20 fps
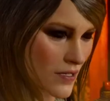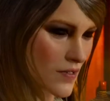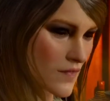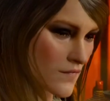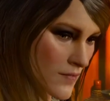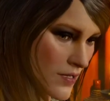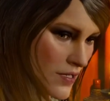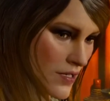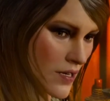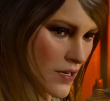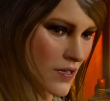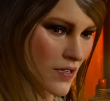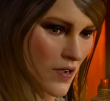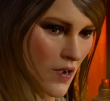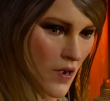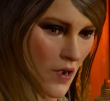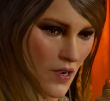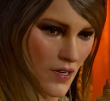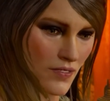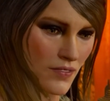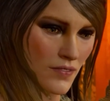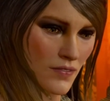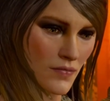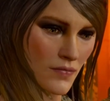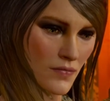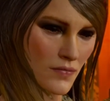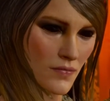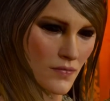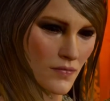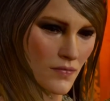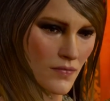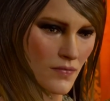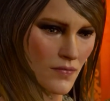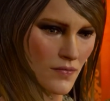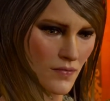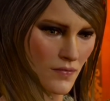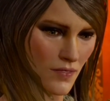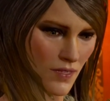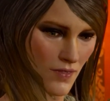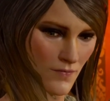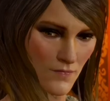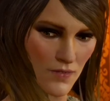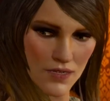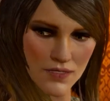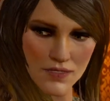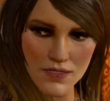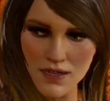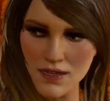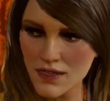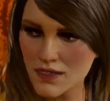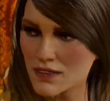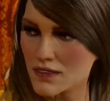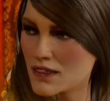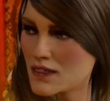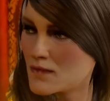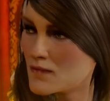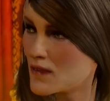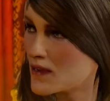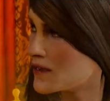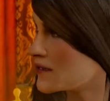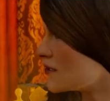a kind of mental accord. I must ask some